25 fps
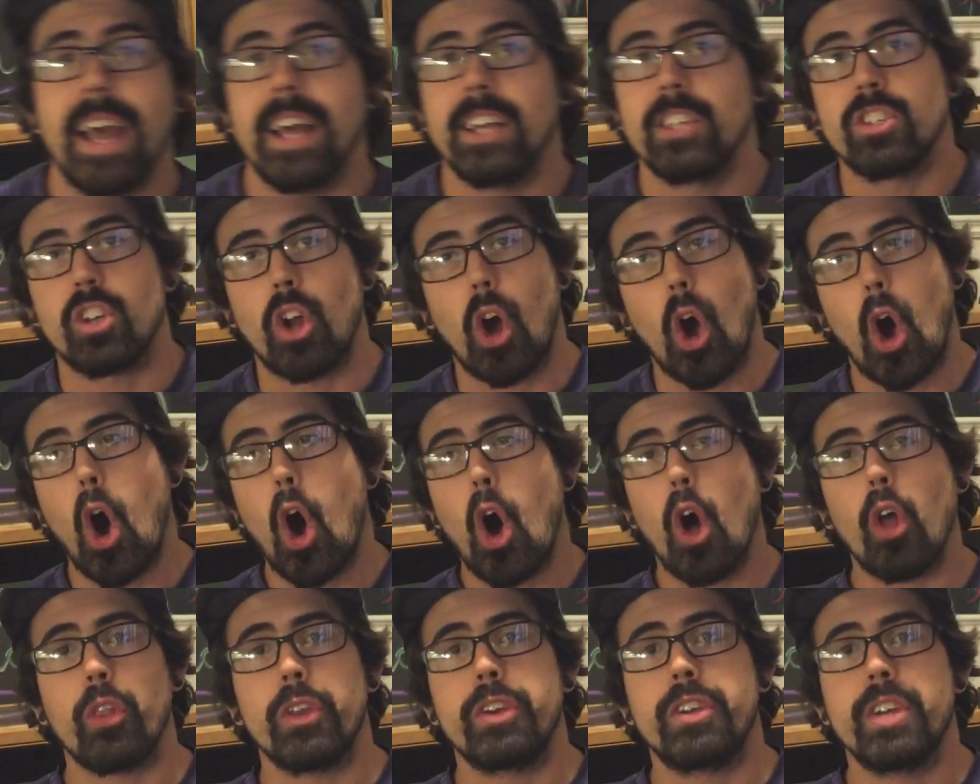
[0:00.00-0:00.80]
asked
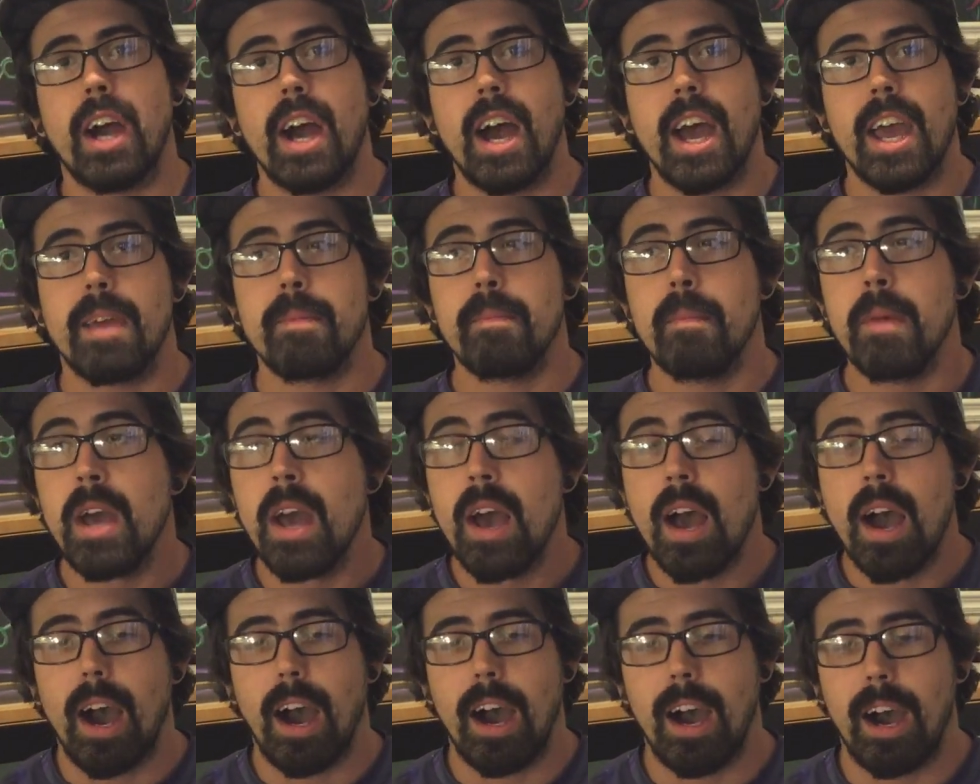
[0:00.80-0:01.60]
all the time.
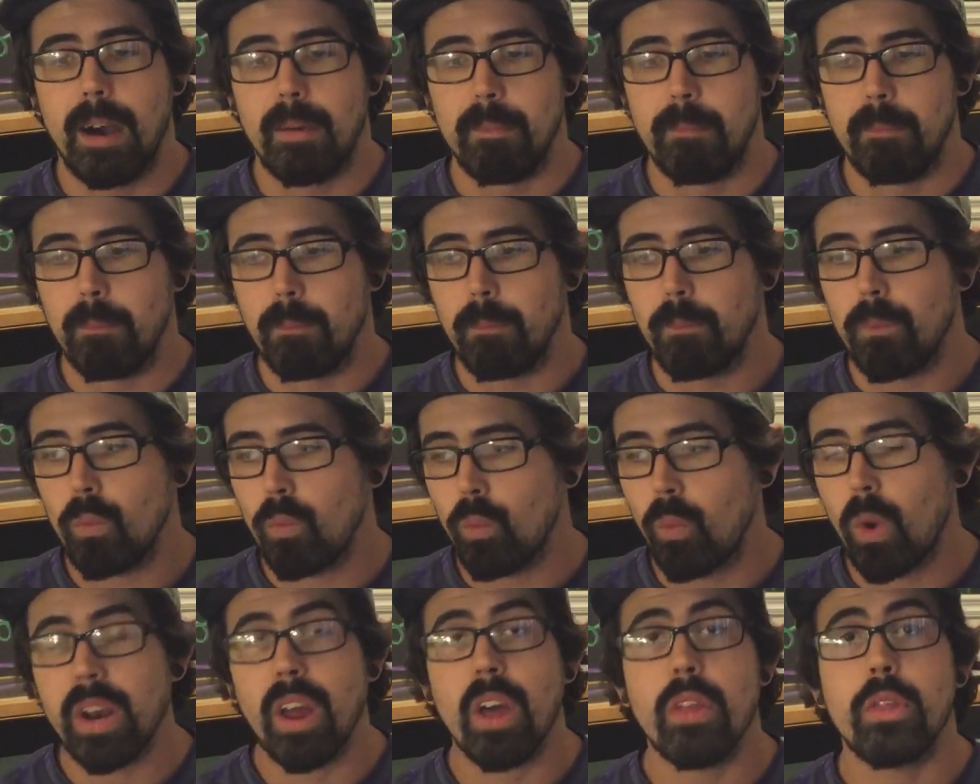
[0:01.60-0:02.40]
One